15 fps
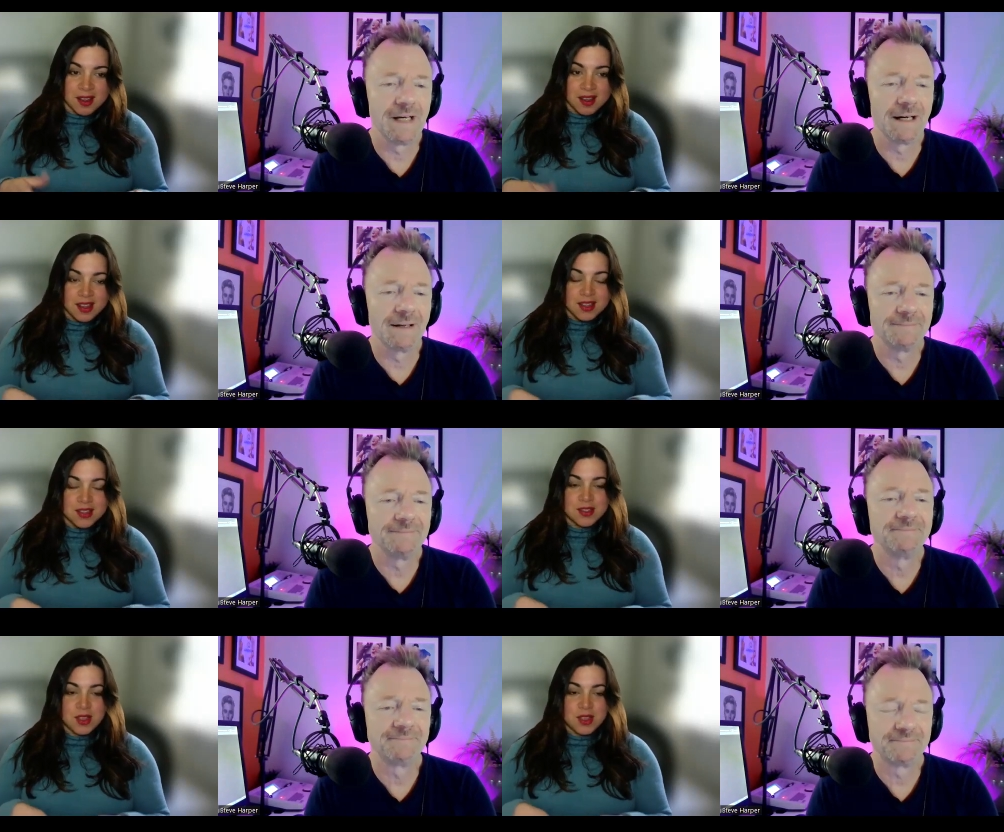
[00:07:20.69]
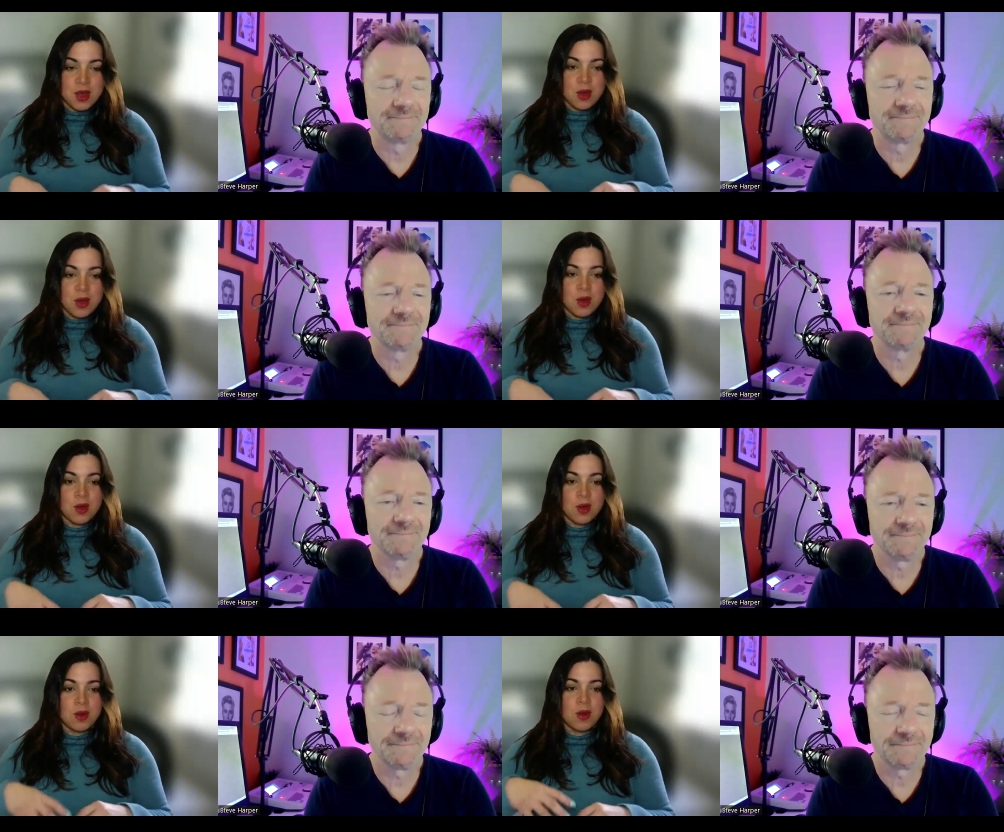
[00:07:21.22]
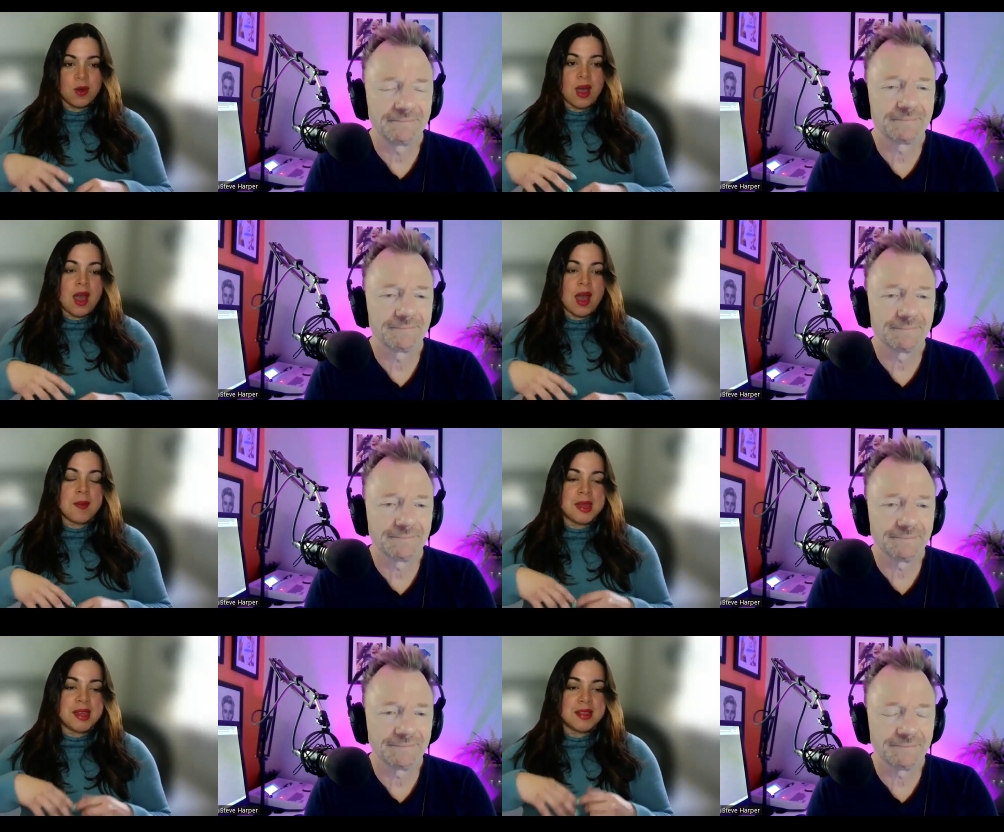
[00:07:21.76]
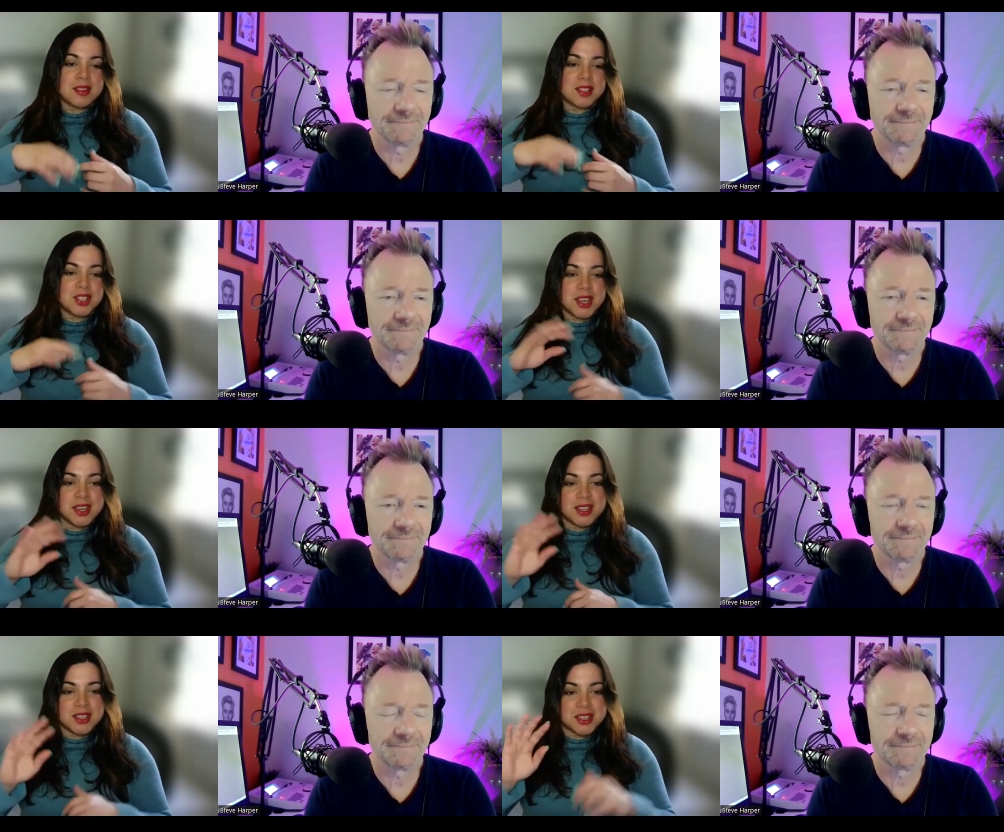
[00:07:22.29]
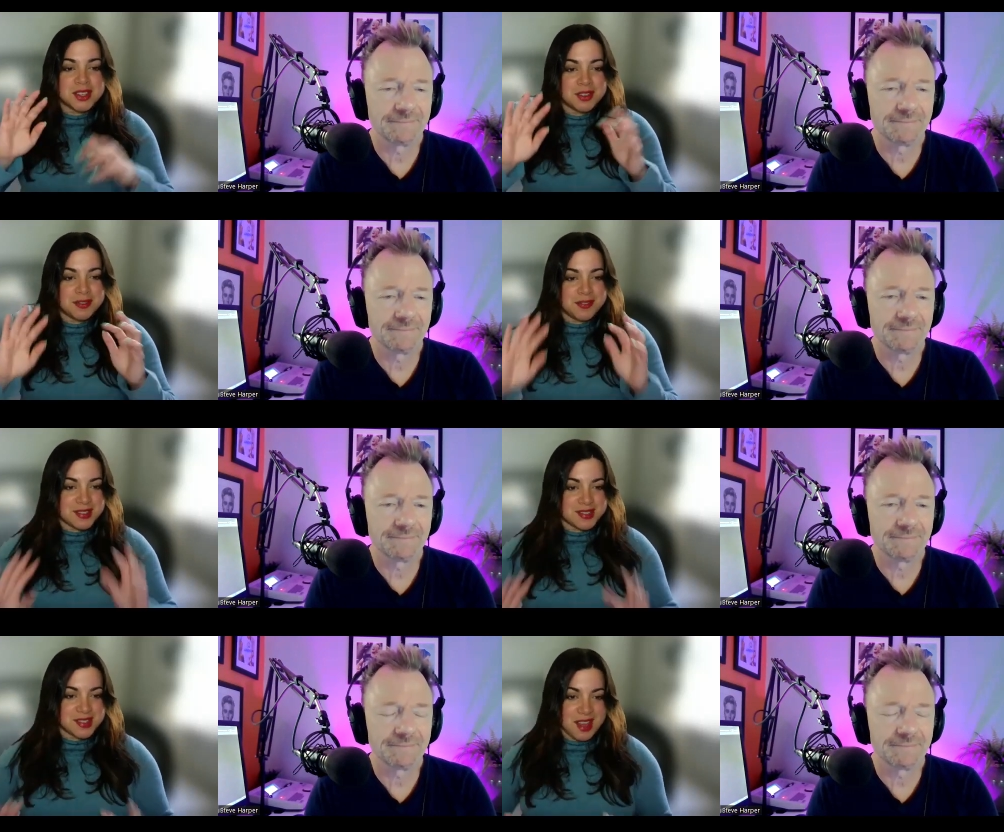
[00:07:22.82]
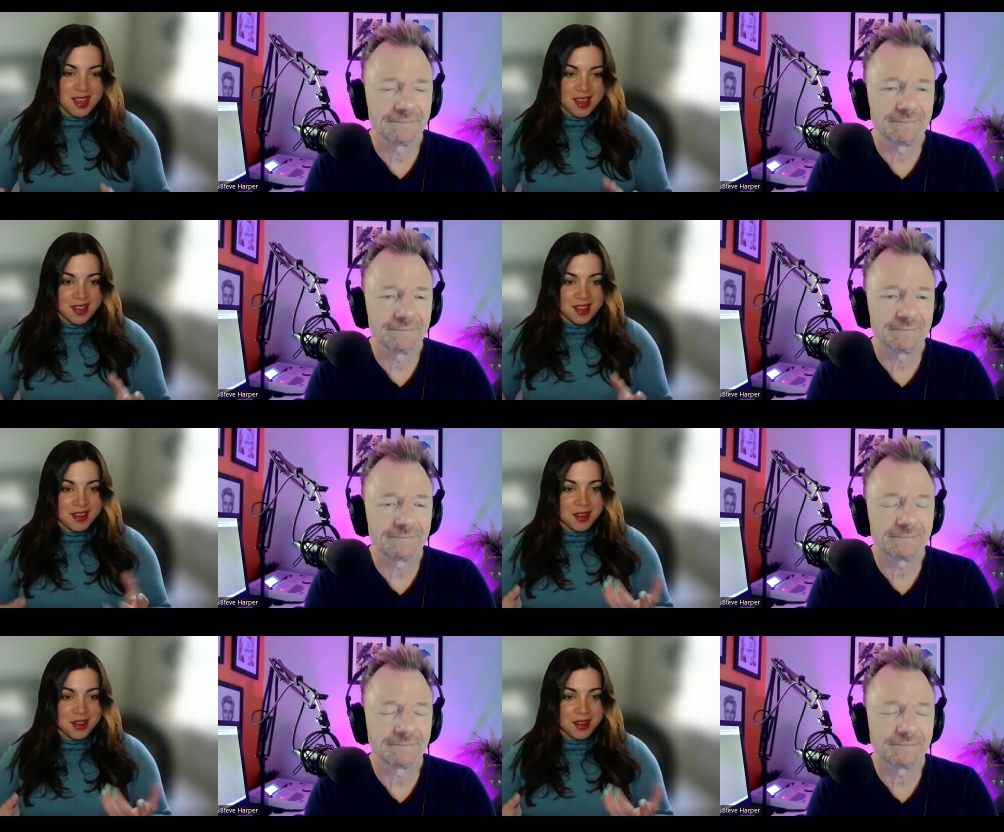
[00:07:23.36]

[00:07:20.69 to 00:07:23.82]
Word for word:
Speaker 1: Yeah. So I mean, changing the facade